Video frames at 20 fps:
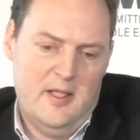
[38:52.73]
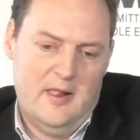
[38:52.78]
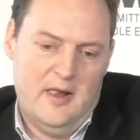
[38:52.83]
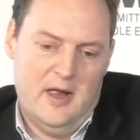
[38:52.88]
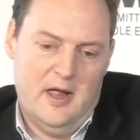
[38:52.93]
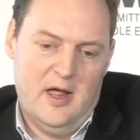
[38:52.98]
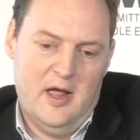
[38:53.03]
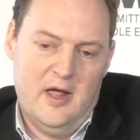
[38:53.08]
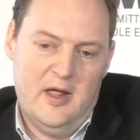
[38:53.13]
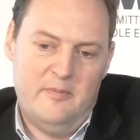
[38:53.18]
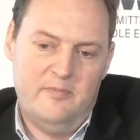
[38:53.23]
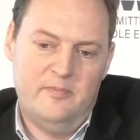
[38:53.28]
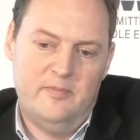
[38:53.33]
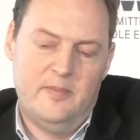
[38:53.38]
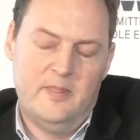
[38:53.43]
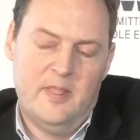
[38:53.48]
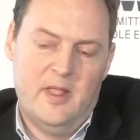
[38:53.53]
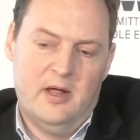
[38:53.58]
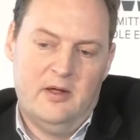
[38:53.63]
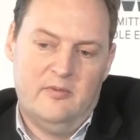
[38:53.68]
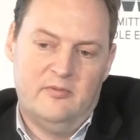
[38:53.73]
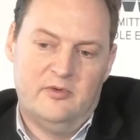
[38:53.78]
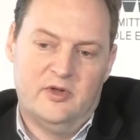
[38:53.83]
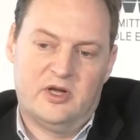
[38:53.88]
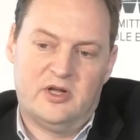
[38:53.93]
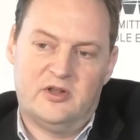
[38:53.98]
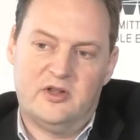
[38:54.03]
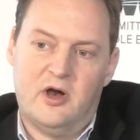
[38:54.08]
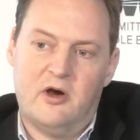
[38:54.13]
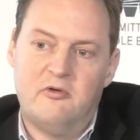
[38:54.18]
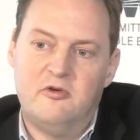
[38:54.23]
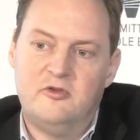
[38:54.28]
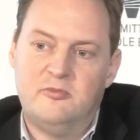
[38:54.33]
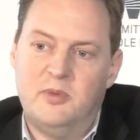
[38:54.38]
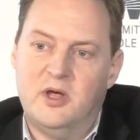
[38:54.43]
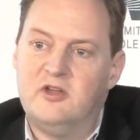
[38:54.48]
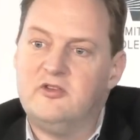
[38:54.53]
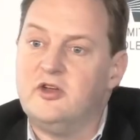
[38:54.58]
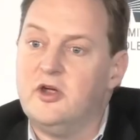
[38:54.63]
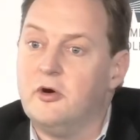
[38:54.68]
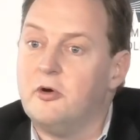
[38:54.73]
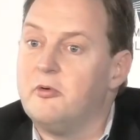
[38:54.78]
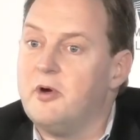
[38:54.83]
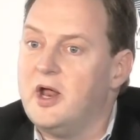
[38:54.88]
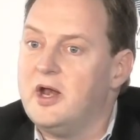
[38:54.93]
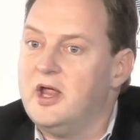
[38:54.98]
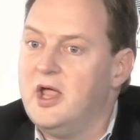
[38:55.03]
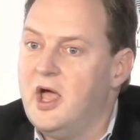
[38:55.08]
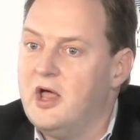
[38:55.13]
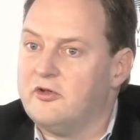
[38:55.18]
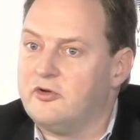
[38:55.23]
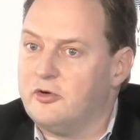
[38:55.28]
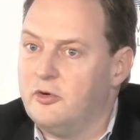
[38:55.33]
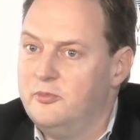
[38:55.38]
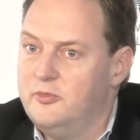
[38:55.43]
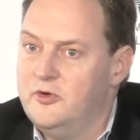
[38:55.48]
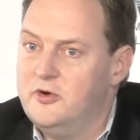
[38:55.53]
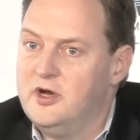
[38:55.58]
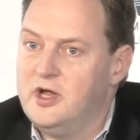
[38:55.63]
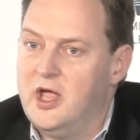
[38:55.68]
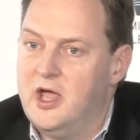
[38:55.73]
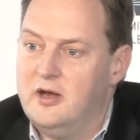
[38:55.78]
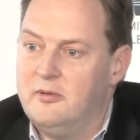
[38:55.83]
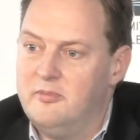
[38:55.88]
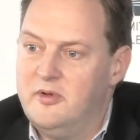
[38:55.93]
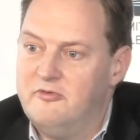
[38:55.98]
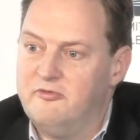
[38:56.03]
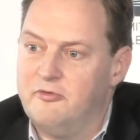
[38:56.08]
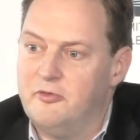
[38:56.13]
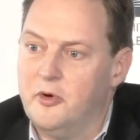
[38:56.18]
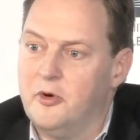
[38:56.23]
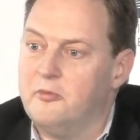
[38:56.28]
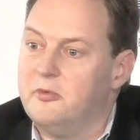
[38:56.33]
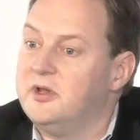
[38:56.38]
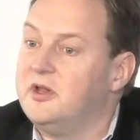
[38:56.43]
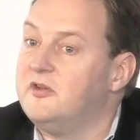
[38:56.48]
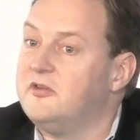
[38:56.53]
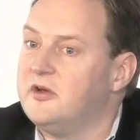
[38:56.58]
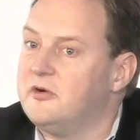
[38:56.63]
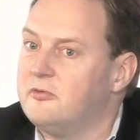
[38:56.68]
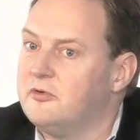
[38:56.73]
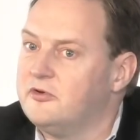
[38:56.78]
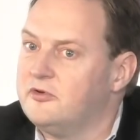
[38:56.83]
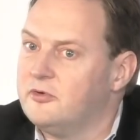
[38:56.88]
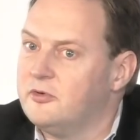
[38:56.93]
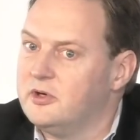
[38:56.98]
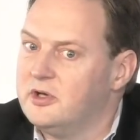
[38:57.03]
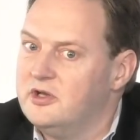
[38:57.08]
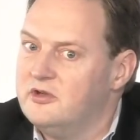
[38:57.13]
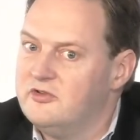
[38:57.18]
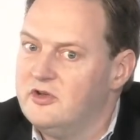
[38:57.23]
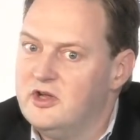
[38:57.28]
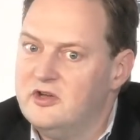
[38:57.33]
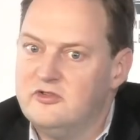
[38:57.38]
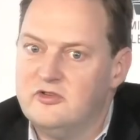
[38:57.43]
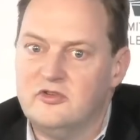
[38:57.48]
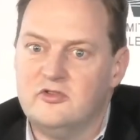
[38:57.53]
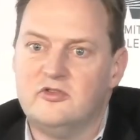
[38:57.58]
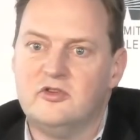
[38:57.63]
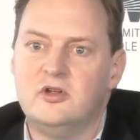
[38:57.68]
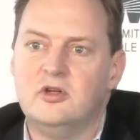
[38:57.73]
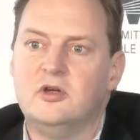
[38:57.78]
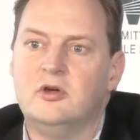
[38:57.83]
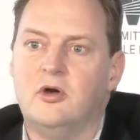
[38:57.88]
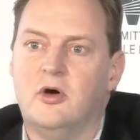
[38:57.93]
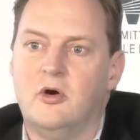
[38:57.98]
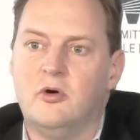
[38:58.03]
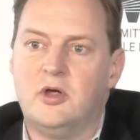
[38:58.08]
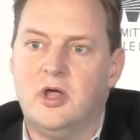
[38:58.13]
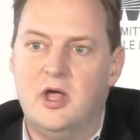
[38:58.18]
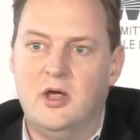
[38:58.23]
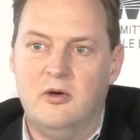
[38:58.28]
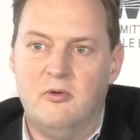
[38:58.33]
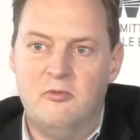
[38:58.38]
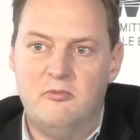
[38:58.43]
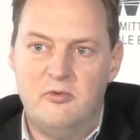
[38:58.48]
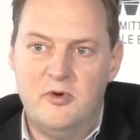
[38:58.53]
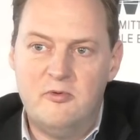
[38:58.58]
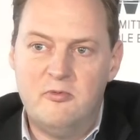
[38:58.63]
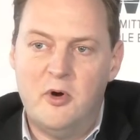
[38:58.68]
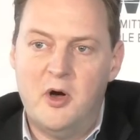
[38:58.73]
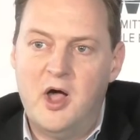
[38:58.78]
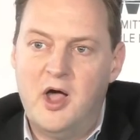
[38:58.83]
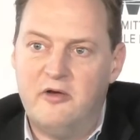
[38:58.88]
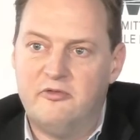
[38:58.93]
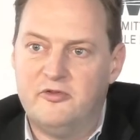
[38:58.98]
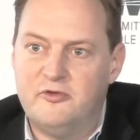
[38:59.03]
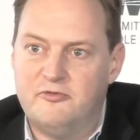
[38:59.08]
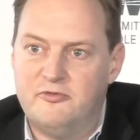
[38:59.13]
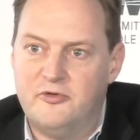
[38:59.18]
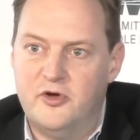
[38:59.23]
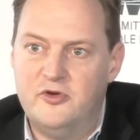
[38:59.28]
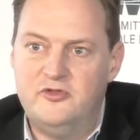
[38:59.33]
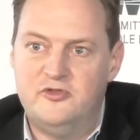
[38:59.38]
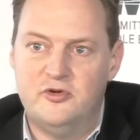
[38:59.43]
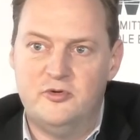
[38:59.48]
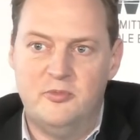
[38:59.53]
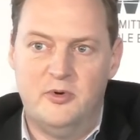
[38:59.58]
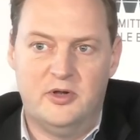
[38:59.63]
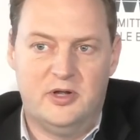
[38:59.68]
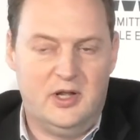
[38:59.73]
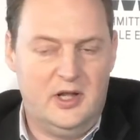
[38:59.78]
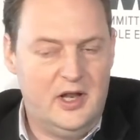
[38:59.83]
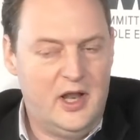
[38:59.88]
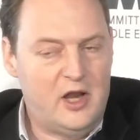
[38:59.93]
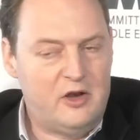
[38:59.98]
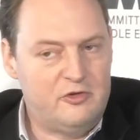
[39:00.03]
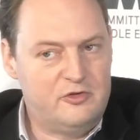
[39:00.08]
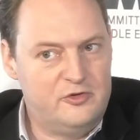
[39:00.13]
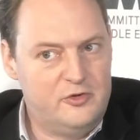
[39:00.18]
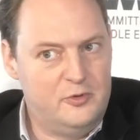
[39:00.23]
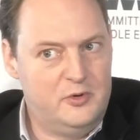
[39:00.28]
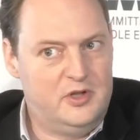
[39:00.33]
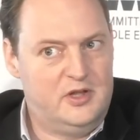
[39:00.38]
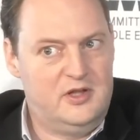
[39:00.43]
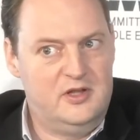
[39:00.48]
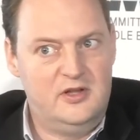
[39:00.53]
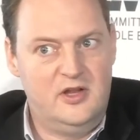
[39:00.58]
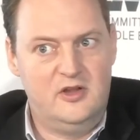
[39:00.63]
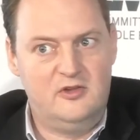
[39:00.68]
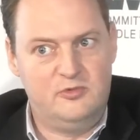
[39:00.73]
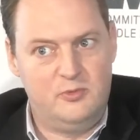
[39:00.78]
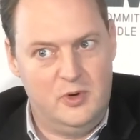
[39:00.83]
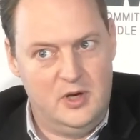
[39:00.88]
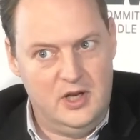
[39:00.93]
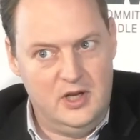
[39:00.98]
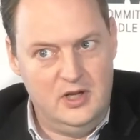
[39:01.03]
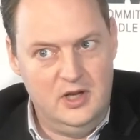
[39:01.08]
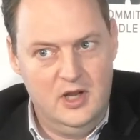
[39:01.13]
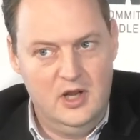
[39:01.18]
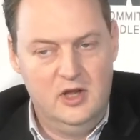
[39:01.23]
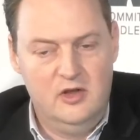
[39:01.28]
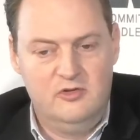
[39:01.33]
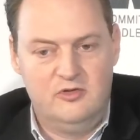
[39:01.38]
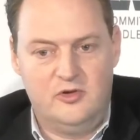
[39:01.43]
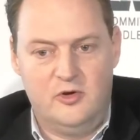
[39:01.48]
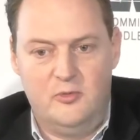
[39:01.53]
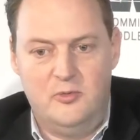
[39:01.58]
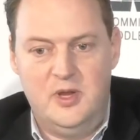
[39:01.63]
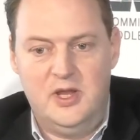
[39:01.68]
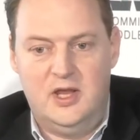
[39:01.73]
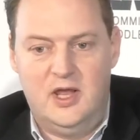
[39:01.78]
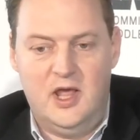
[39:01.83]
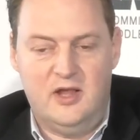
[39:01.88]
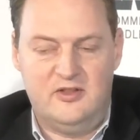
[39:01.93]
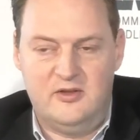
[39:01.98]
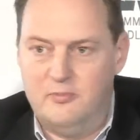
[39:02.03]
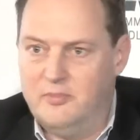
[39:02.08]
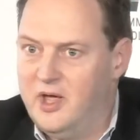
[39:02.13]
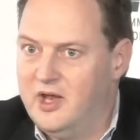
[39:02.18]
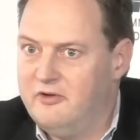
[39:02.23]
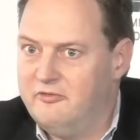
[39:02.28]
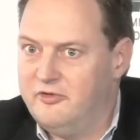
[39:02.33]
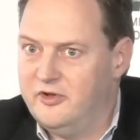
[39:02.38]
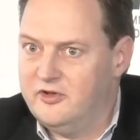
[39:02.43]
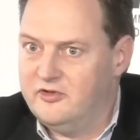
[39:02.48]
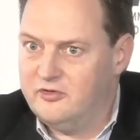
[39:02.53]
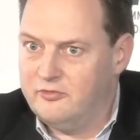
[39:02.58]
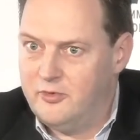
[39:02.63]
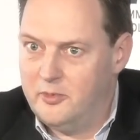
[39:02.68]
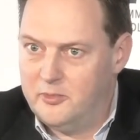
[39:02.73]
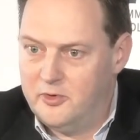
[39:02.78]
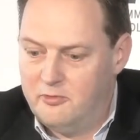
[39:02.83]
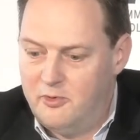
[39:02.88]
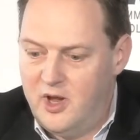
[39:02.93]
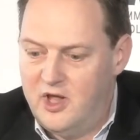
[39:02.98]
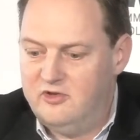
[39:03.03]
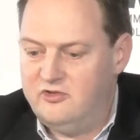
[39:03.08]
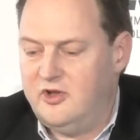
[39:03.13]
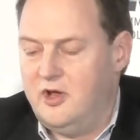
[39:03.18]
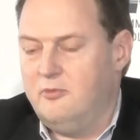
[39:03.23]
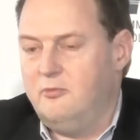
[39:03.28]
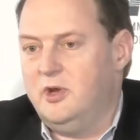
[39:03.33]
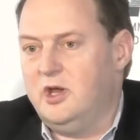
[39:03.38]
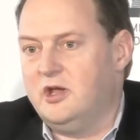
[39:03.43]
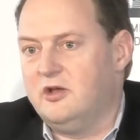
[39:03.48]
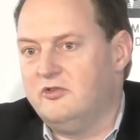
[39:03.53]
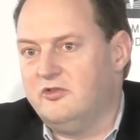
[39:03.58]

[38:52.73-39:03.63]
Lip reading: And the Qataris basically already had communicated before with the terrorist organizations, okay, we will have to fund you, but let us do it in this way so we get the benefits from the West and we can